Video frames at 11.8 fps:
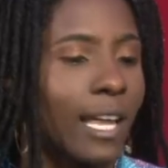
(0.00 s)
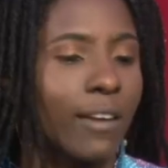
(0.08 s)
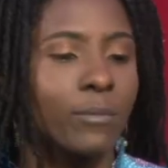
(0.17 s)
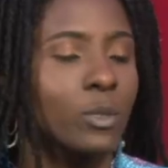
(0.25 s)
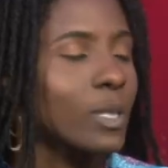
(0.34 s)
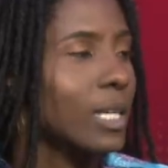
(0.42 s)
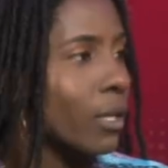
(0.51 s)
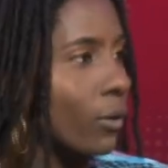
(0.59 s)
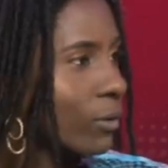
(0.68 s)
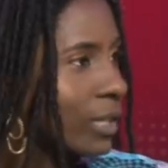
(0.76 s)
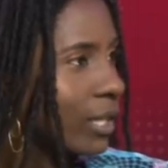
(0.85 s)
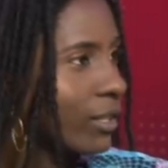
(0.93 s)
live music
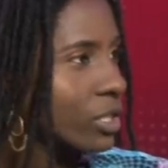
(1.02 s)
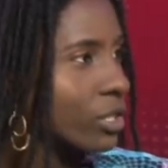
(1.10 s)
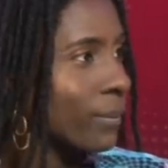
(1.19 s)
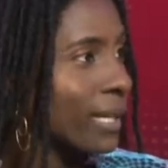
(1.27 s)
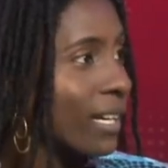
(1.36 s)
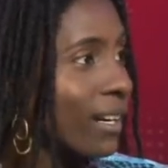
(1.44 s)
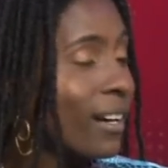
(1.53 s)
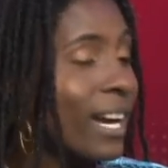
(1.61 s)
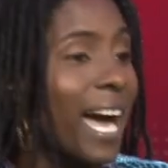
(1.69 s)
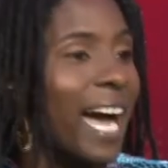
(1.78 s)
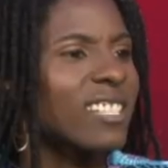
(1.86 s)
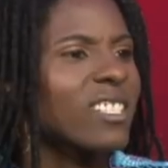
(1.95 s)
out there in Jamaica.
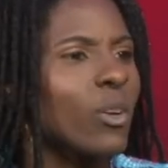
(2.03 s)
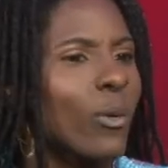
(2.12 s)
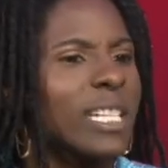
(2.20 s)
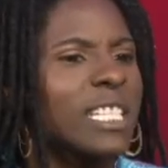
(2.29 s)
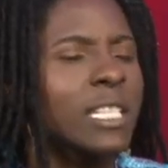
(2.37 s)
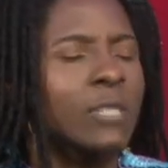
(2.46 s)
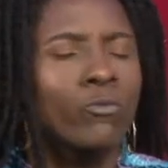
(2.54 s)
And so it's